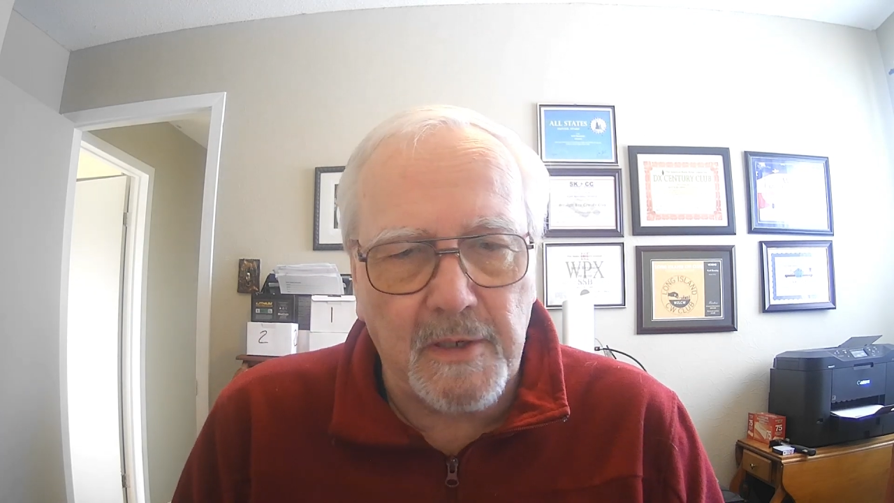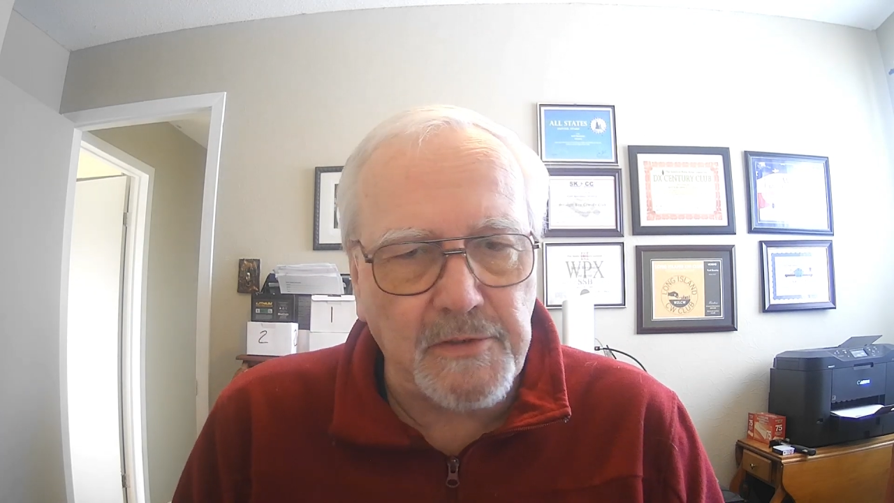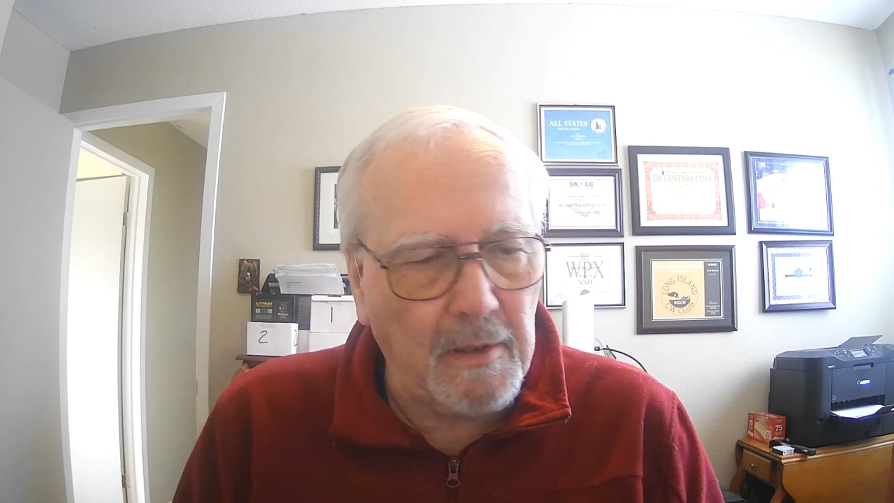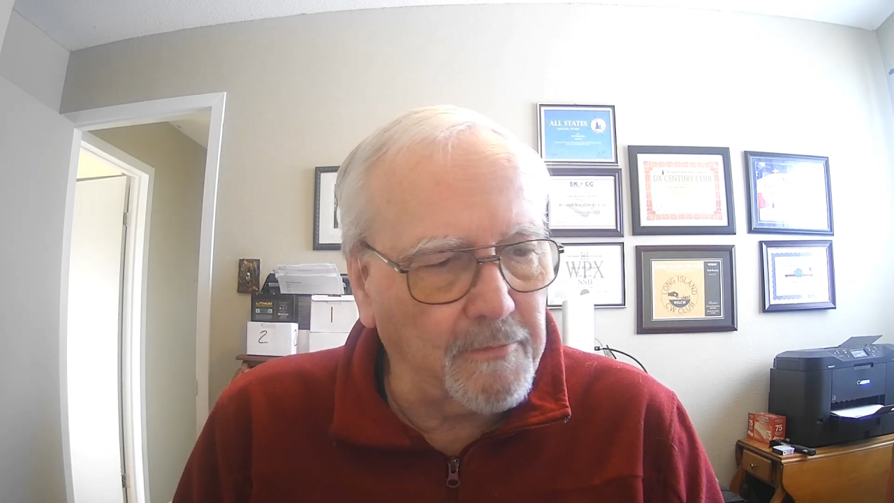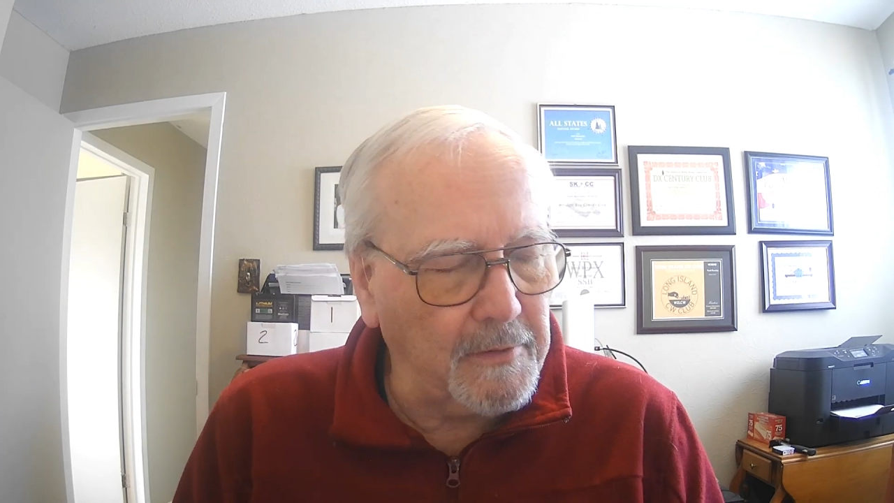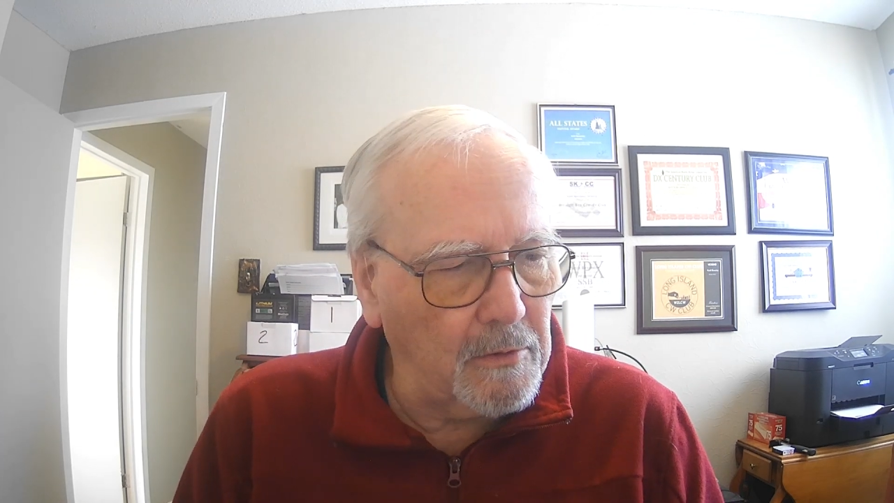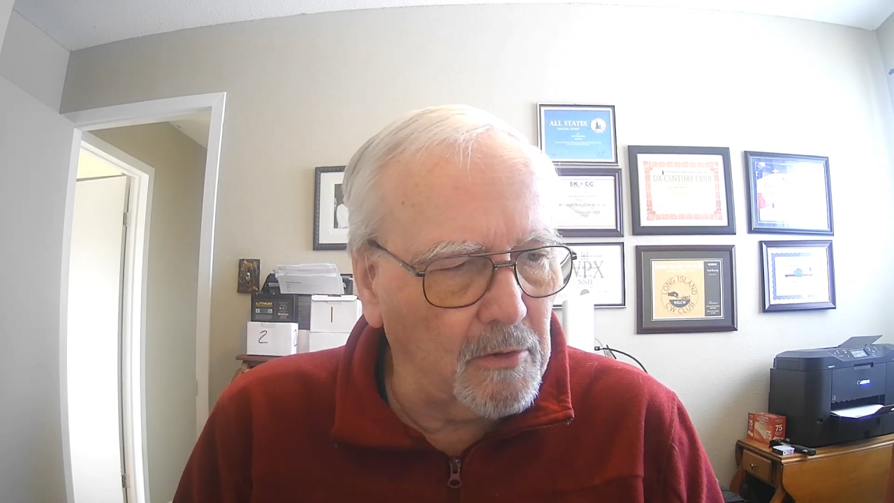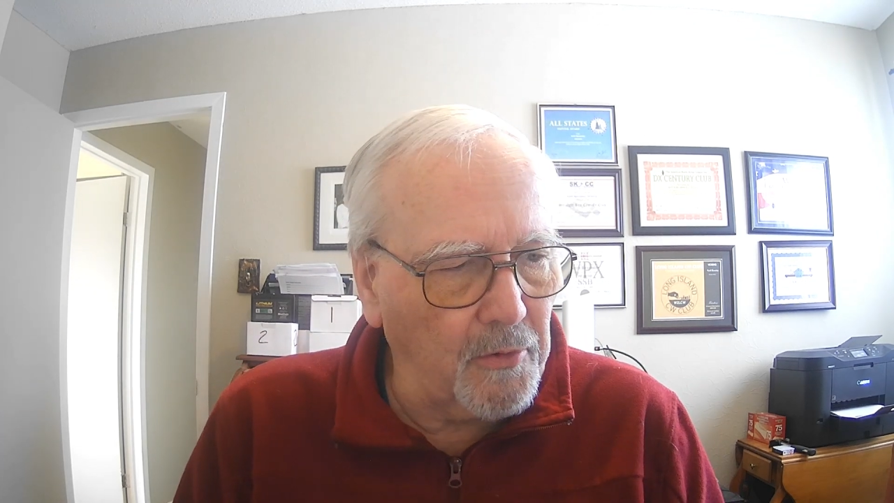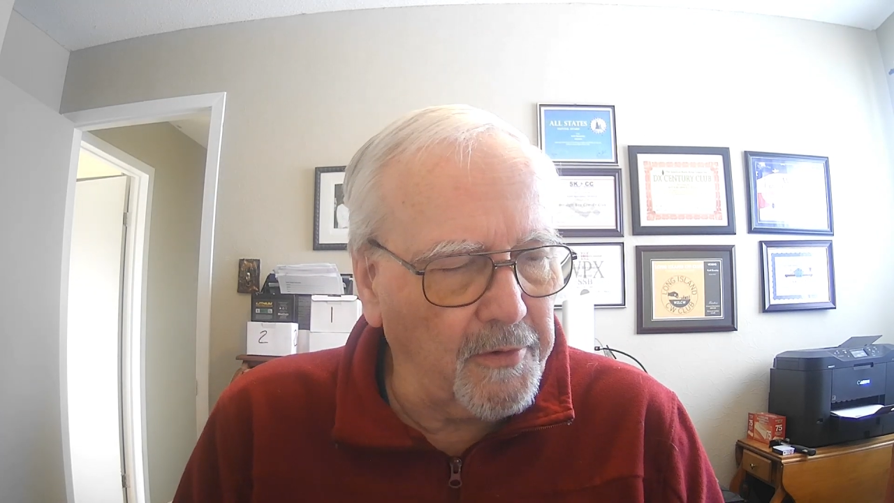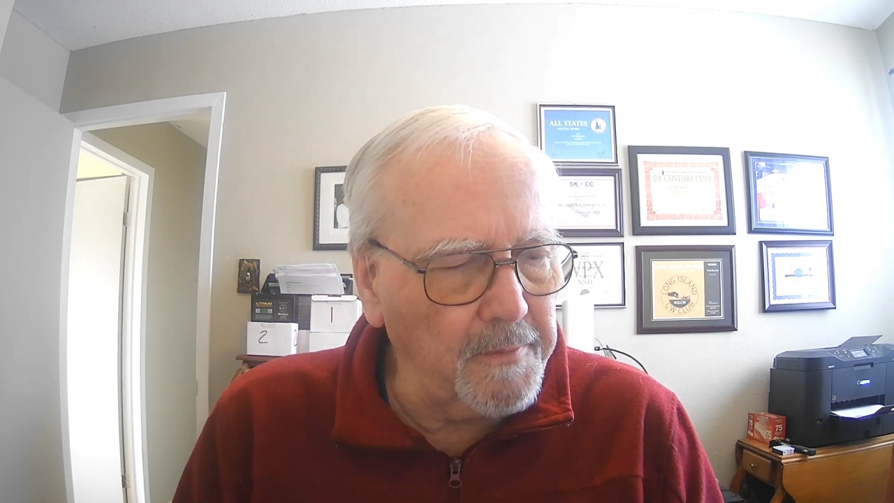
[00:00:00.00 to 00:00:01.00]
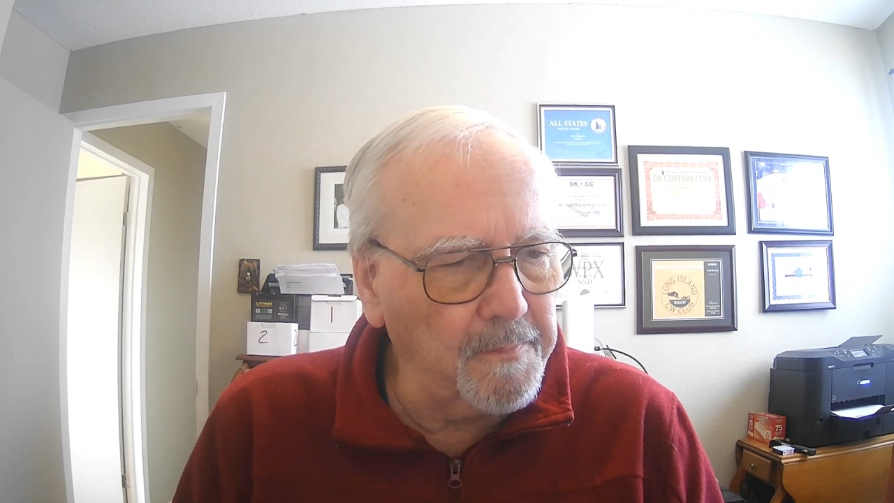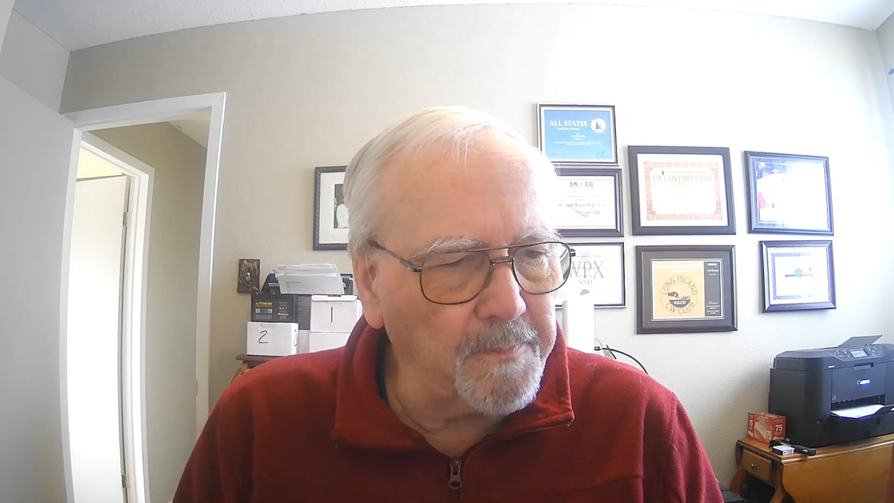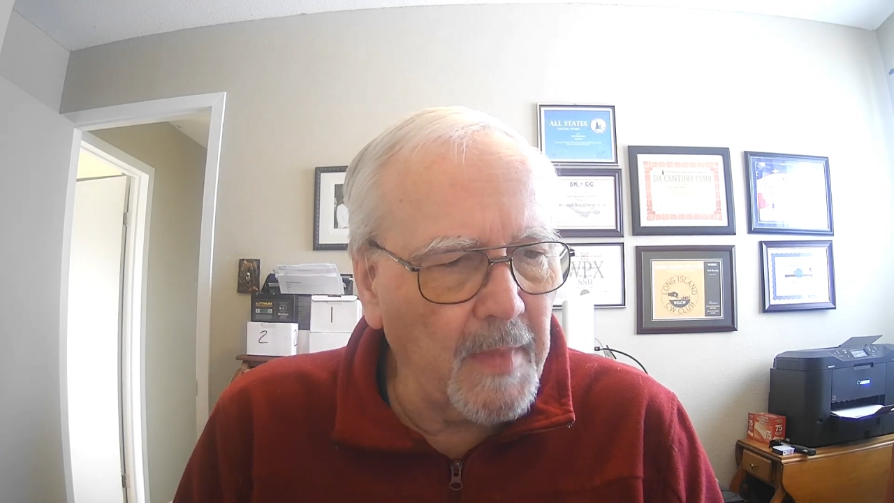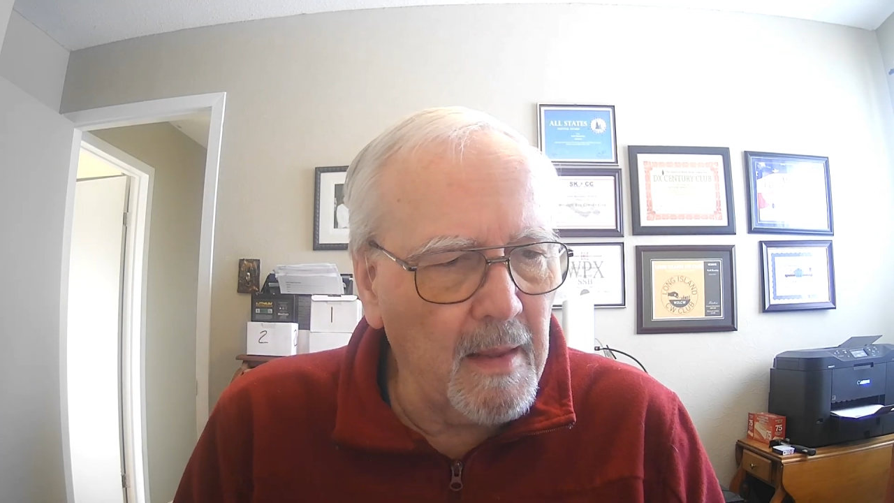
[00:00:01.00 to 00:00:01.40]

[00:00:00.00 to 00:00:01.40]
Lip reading: myself included,